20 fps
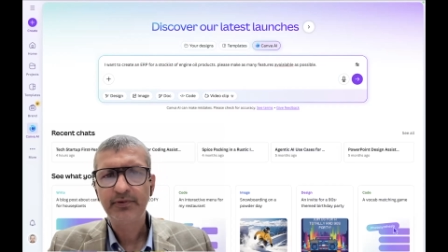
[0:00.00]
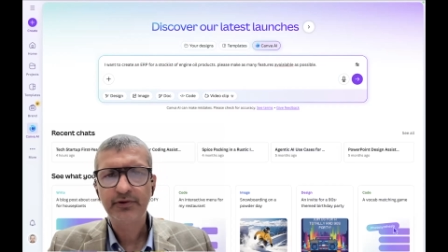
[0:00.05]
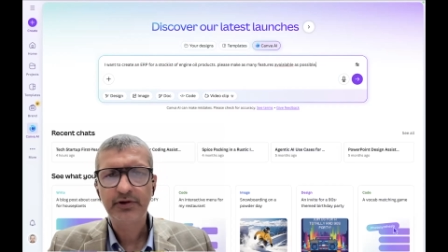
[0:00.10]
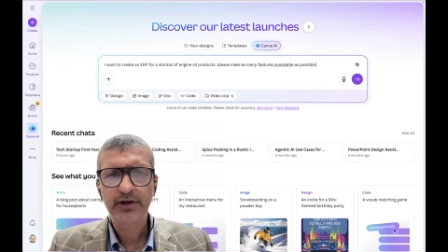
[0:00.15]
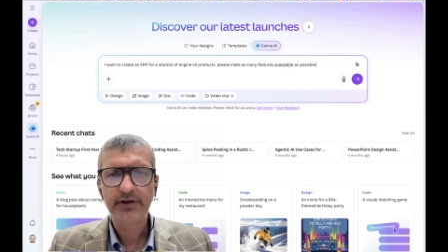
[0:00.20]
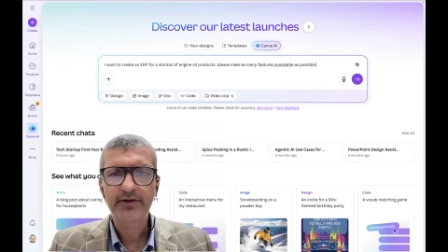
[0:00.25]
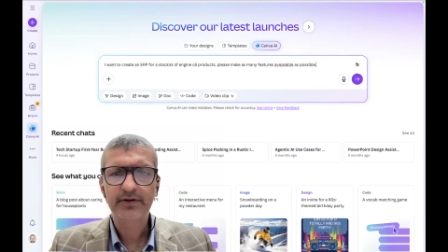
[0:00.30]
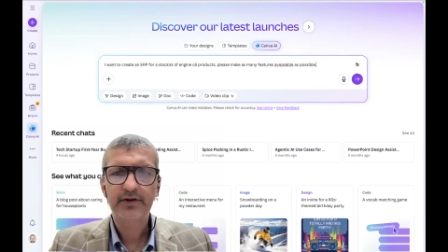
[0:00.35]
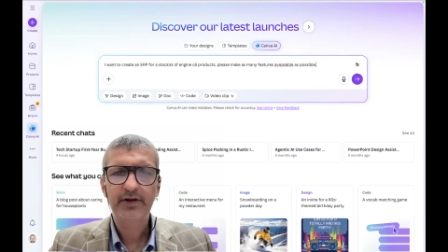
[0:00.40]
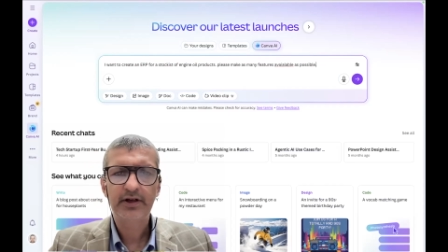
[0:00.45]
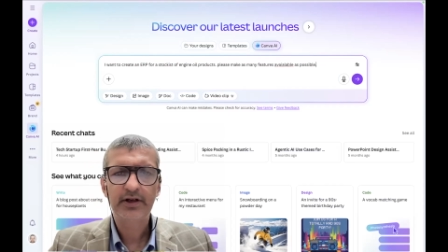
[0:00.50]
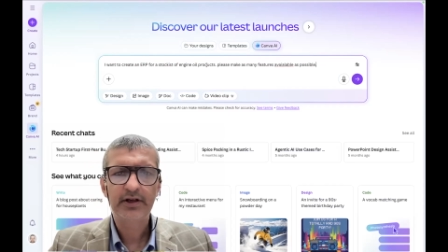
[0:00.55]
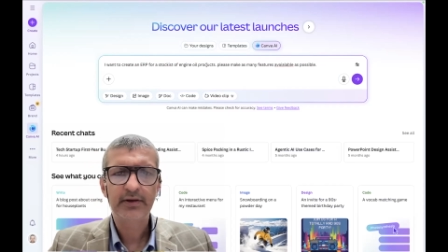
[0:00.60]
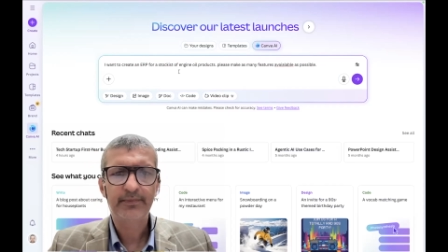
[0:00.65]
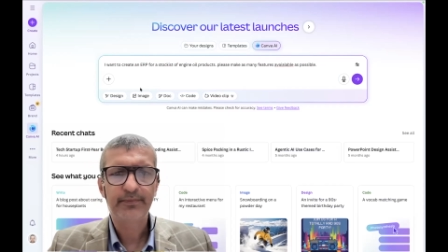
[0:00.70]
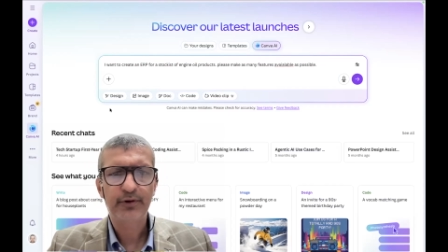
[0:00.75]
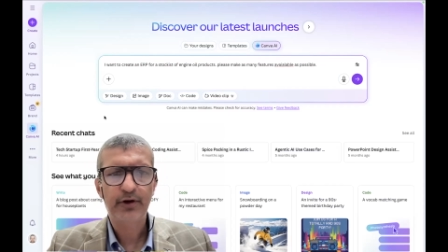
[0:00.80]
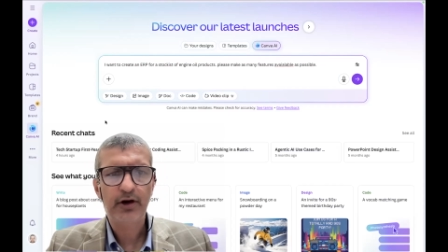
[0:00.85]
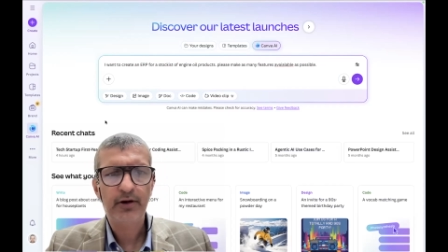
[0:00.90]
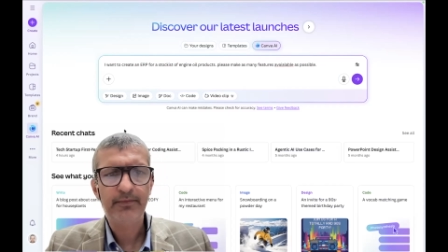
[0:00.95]
You just create a
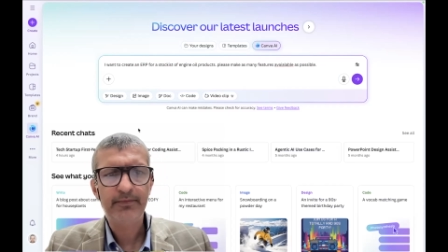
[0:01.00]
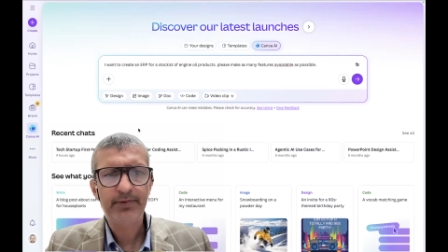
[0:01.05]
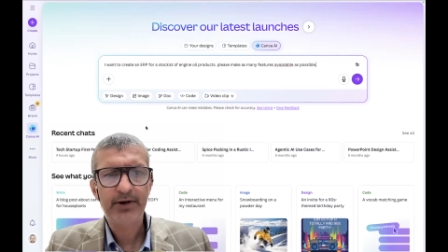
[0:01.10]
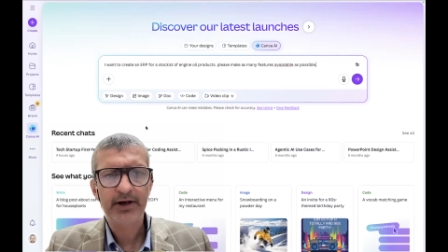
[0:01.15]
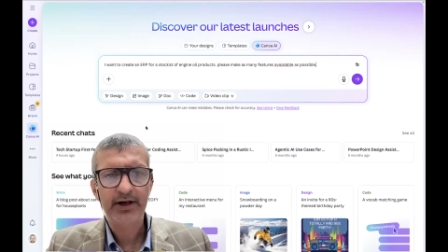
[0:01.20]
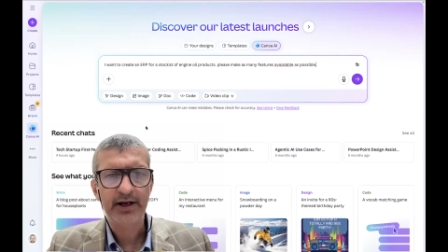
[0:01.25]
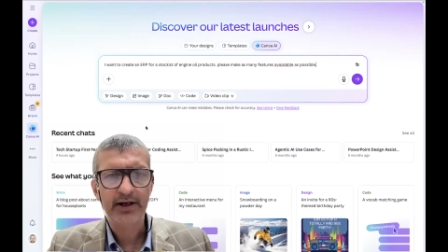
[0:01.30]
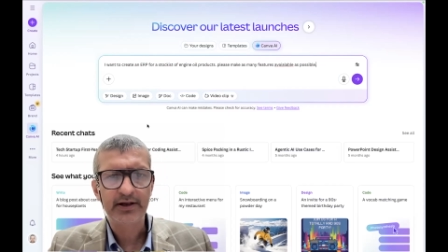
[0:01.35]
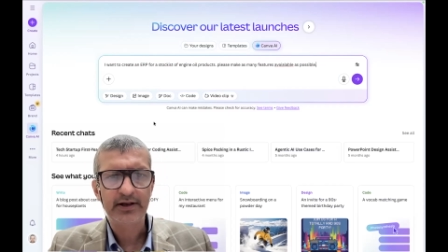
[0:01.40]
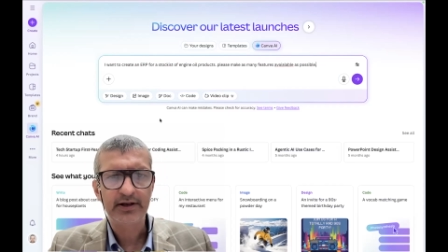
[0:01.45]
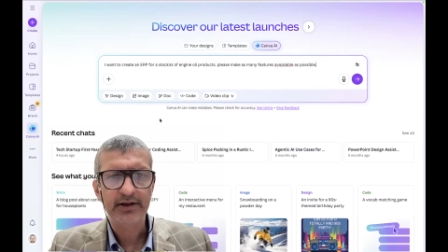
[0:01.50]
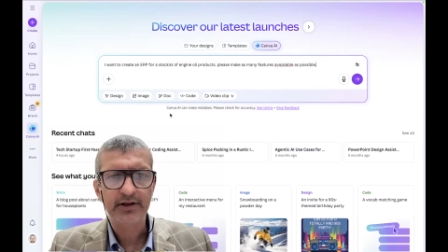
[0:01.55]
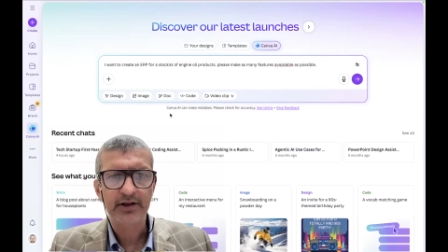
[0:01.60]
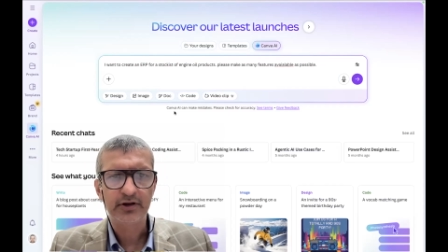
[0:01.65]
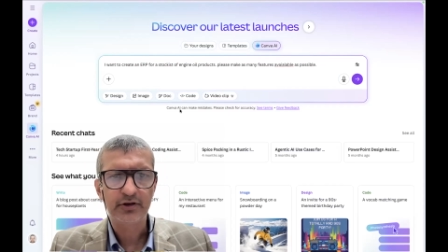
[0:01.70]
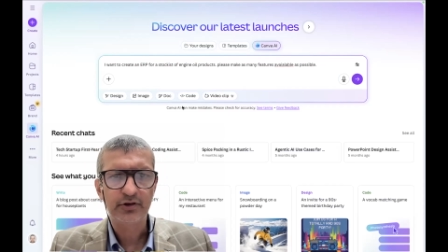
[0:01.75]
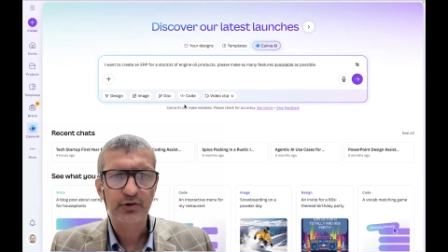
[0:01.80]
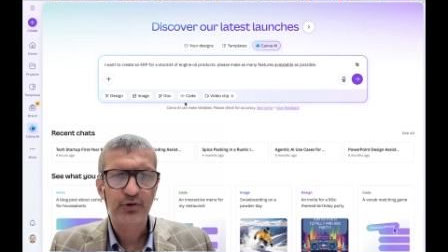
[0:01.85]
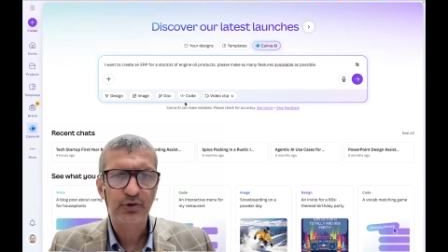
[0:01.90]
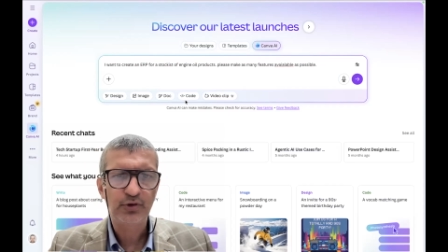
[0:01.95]
prompt and I need
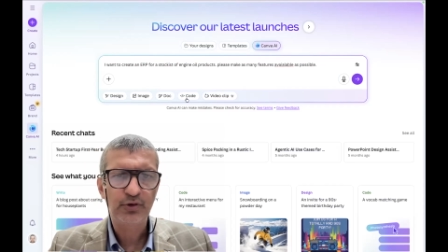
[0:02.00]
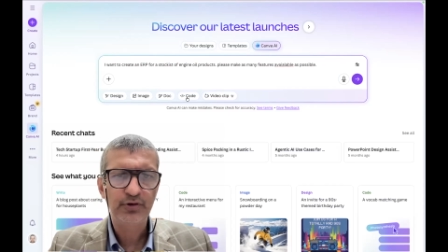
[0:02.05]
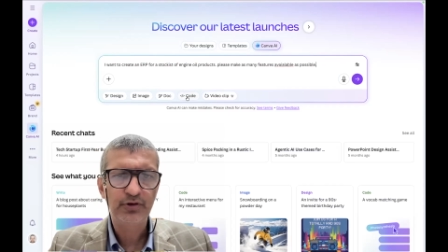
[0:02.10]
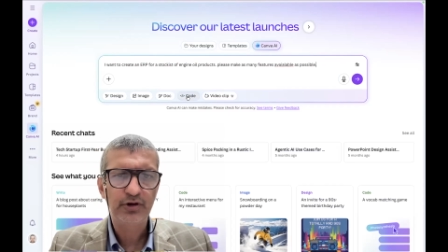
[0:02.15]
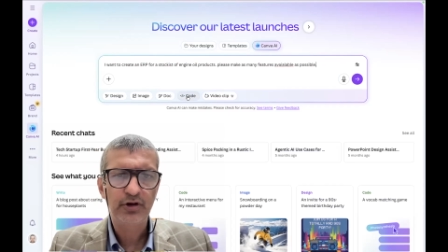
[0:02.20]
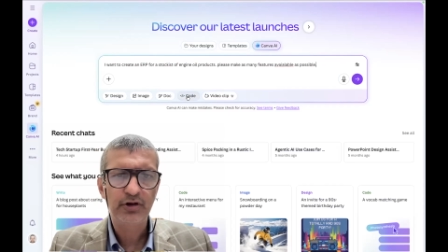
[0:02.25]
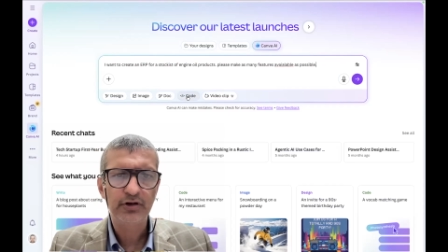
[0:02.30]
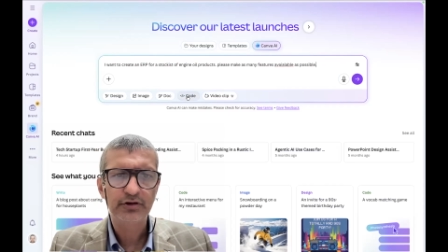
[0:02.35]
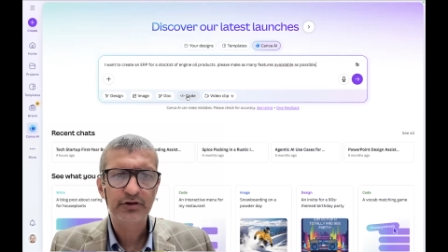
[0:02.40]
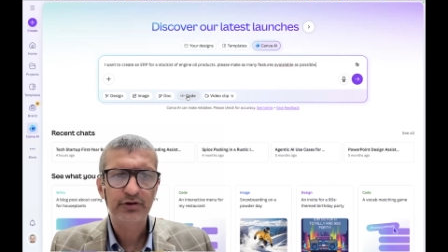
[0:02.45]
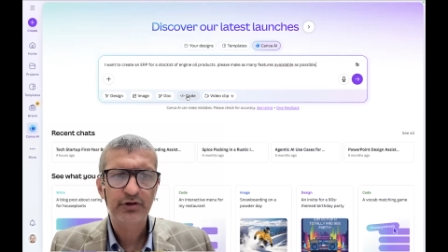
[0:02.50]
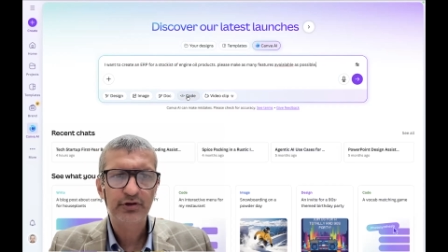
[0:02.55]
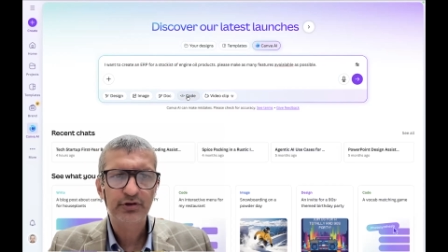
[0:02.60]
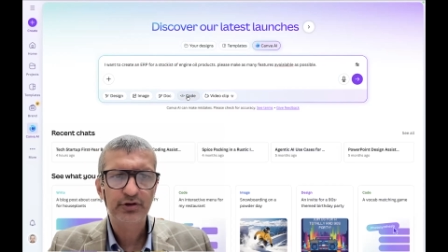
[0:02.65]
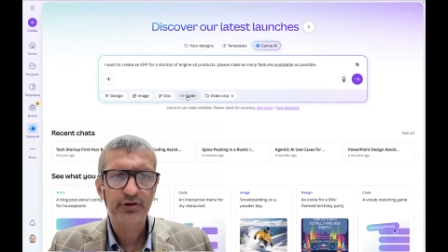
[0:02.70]
the code also.